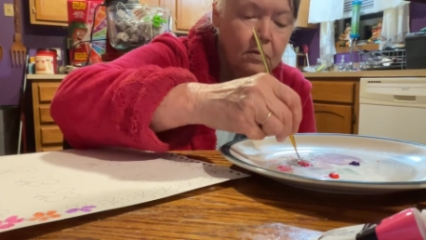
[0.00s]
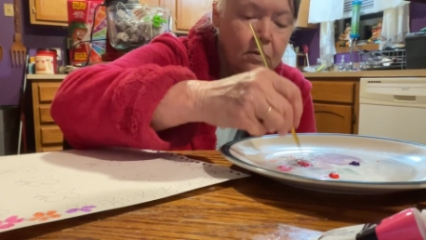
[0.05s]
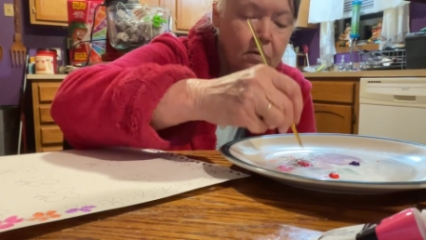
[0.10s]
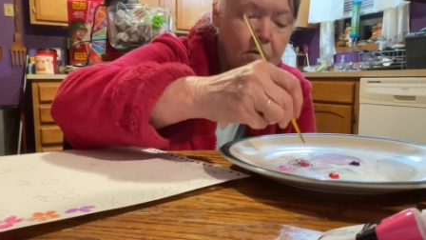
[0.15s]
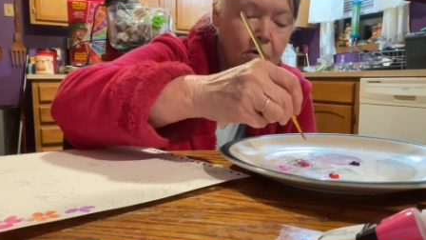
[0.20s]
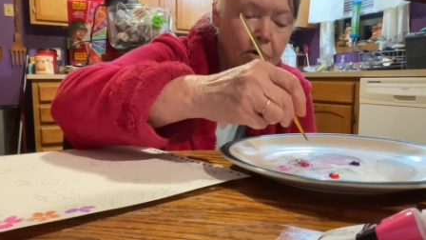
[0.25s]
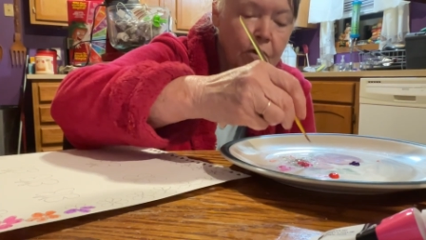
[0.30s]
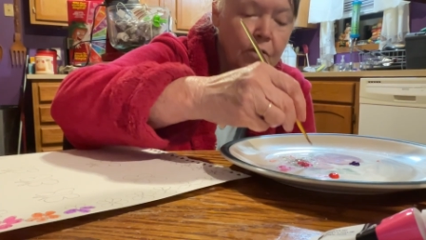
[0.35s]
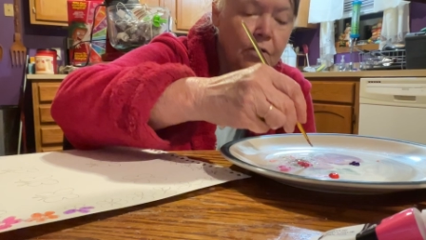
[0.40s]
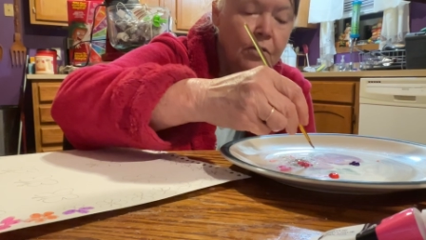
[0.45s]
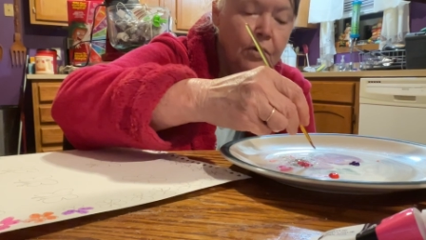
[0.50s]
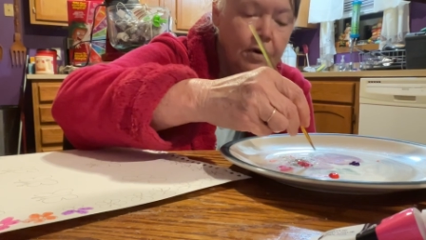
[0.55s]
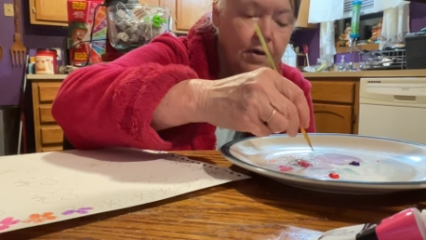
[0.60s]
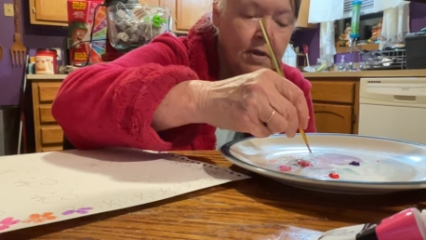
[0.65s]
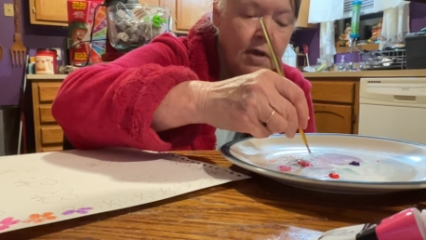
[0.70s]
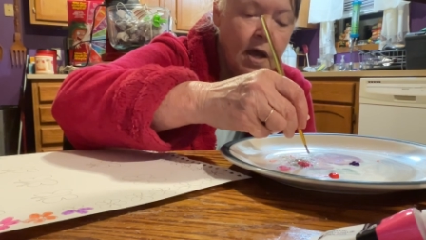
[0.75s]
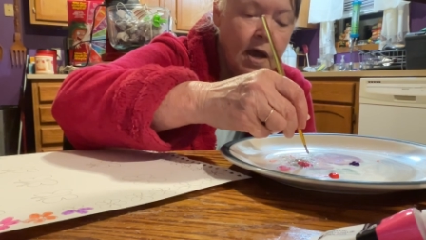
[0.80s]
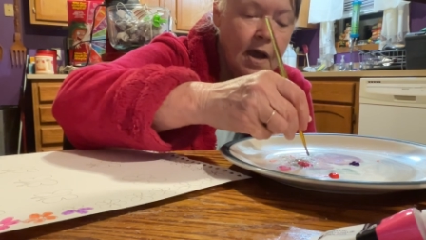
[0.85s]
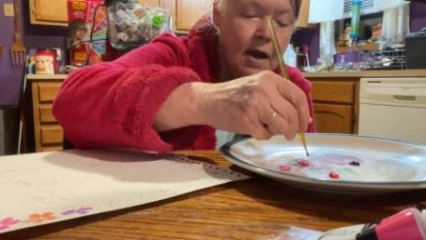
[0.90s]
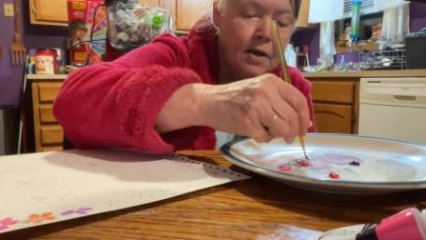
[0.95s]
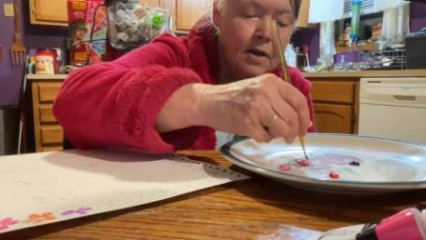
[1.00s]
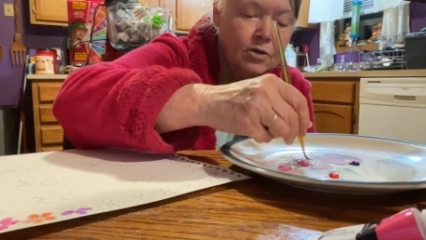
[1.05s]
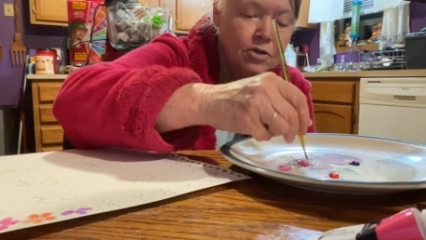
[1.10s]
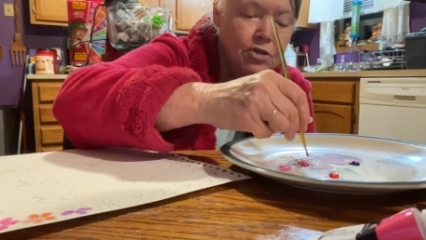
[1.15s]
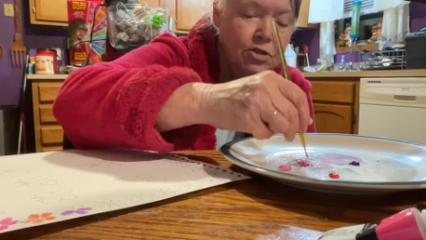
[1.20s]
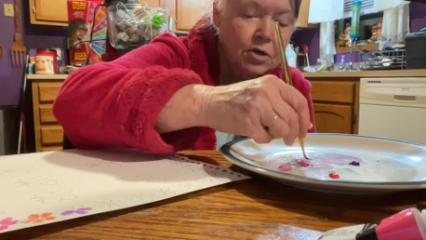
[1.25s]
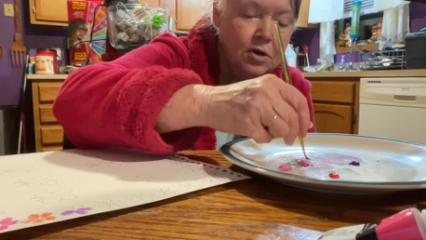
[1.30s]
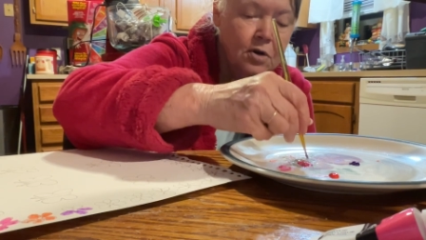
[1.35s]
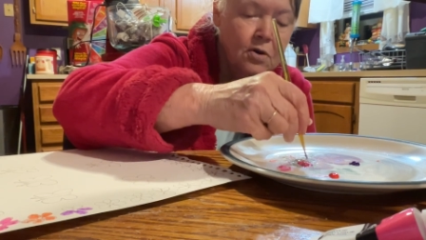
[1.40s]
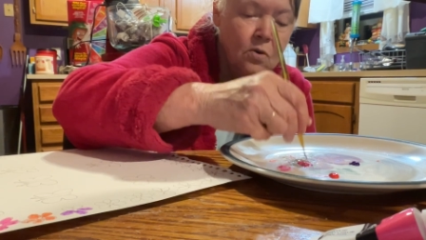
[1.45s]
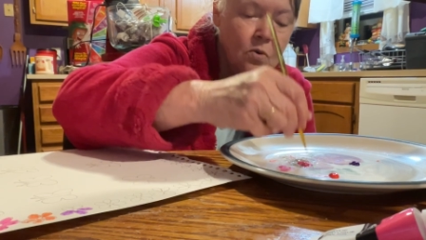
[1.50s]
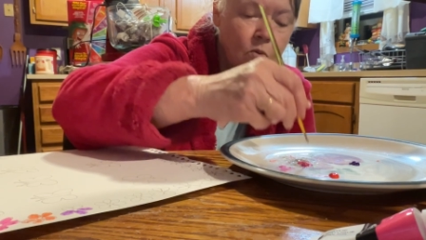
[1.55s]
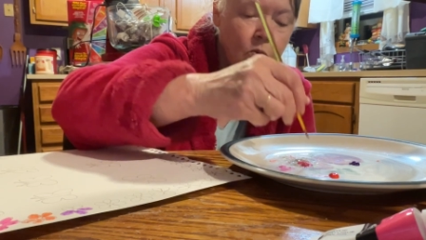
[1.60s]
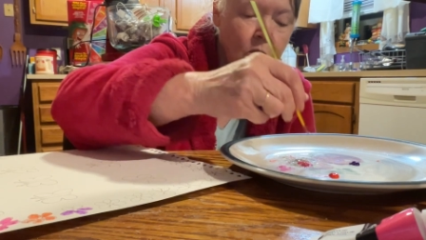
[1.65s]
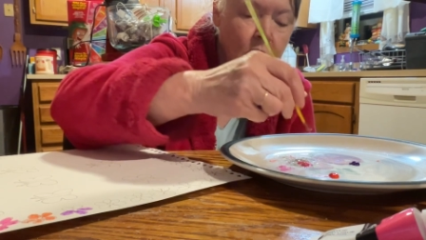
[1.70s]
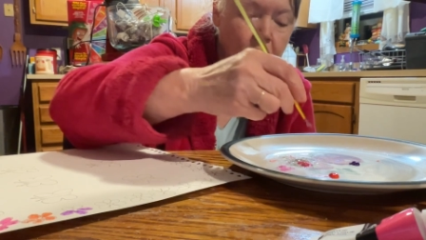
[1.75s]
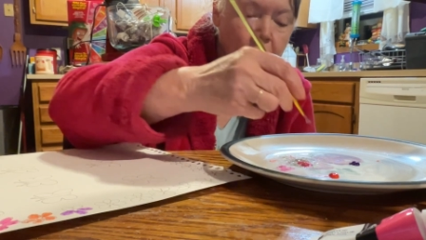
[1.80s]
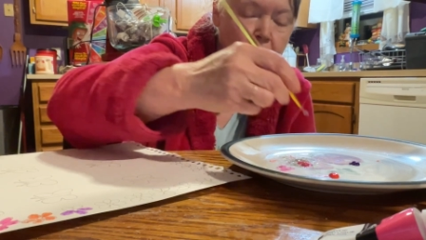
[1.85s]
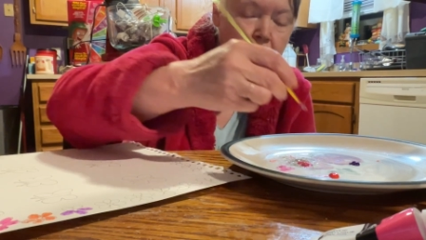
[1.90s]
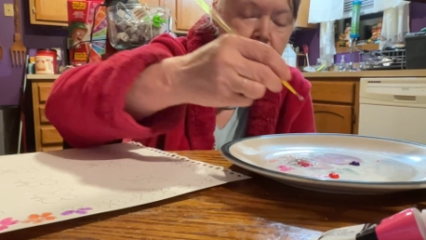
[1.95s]
Doing cashier
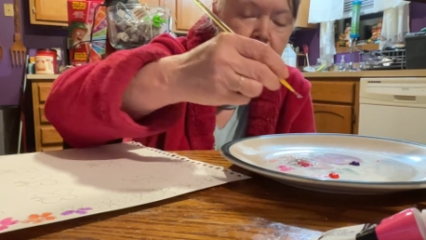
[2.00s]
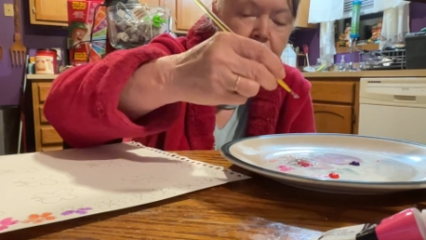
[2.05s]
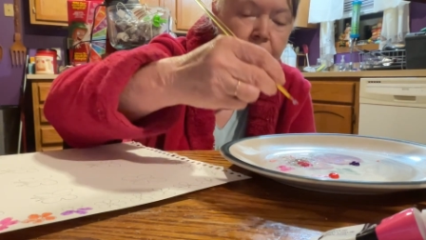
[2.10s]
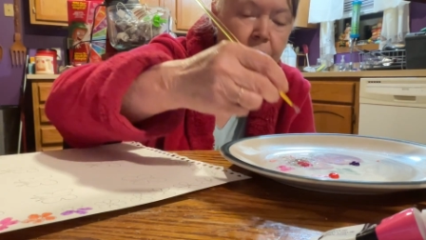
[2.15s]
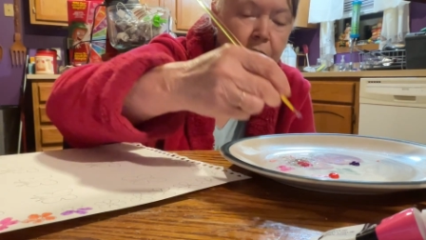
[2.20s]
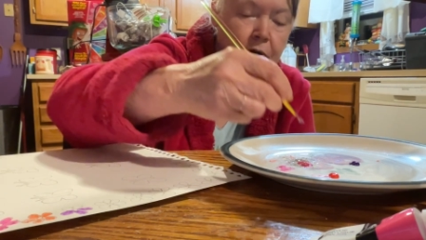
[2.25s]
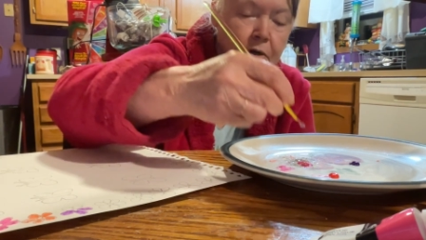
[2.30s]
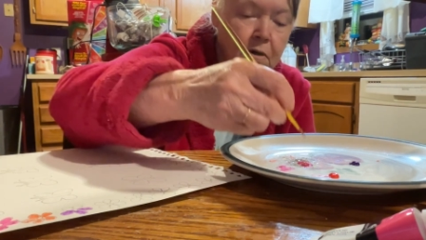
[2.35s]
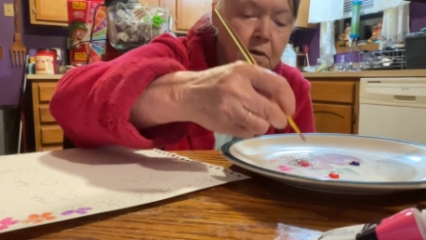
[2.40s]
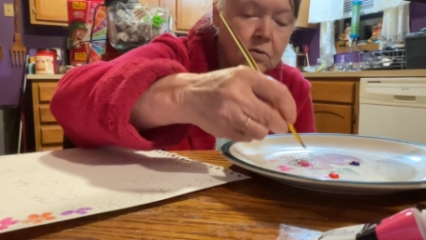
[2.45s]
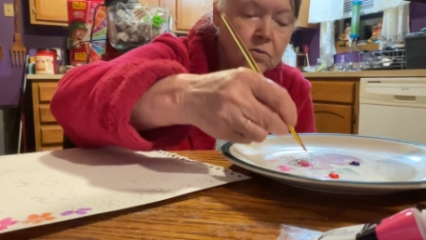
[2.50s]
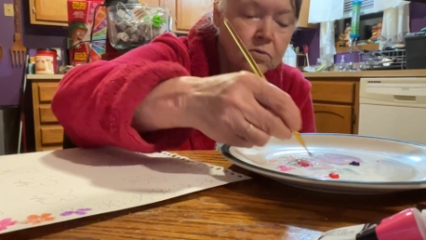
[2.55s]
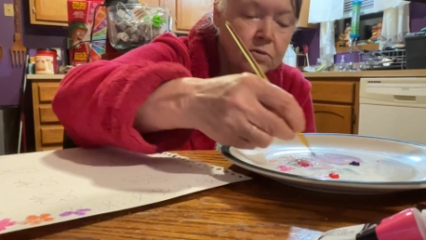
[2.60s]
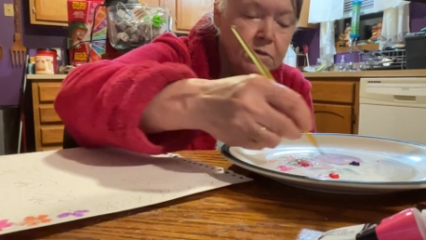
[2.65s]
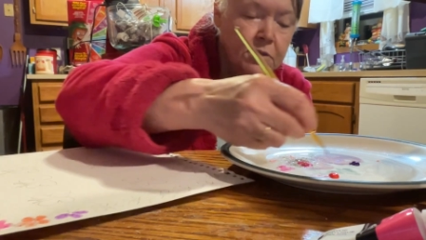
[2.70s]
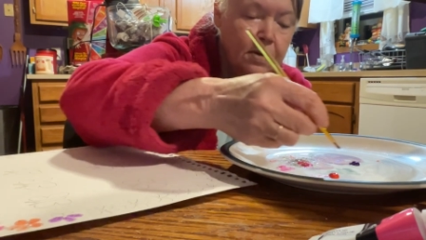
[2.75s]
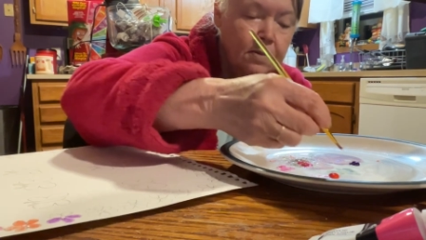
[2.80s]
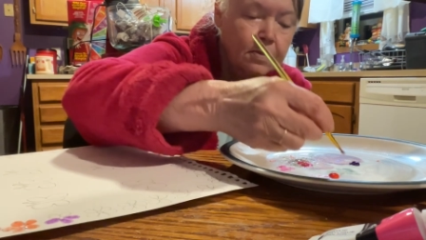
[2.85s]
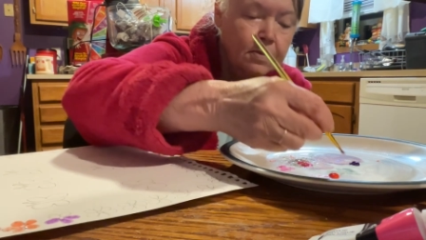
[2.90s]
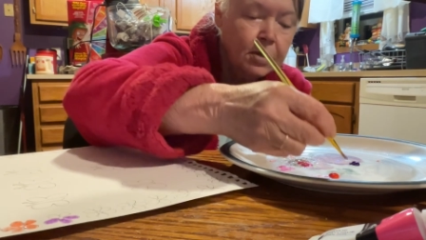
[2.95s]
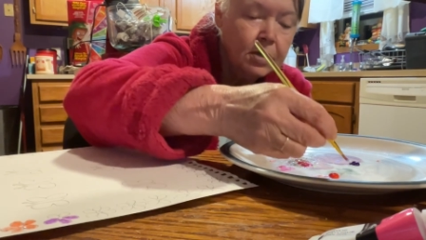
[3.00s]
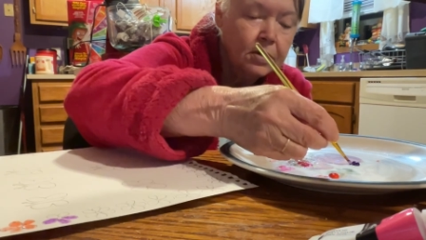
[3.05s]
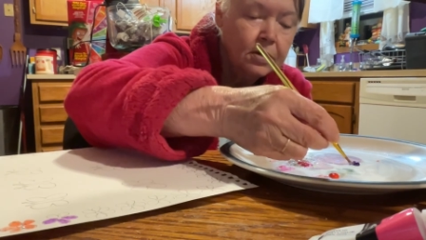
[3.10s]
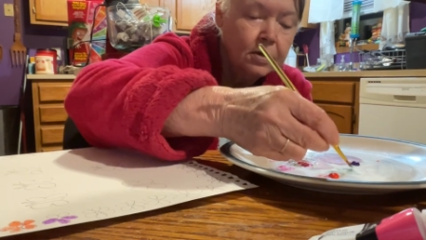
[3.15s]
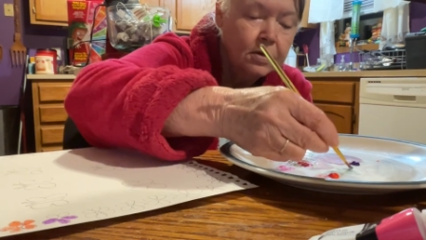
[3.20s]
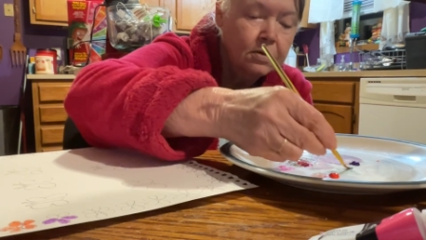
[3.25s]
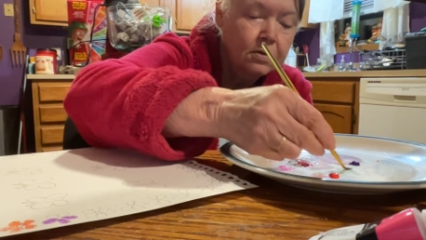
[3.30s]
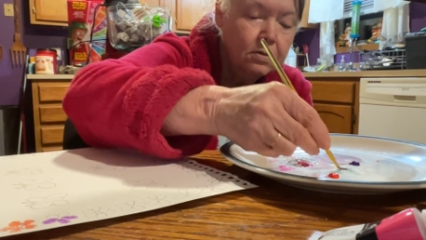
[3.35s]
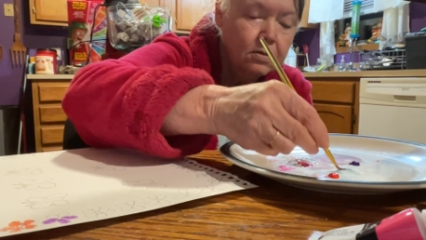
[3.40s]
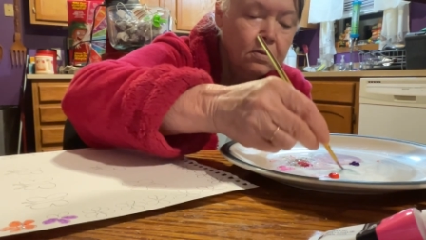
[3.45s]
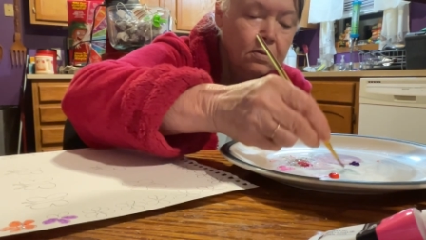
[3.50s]
work, folks, I mean.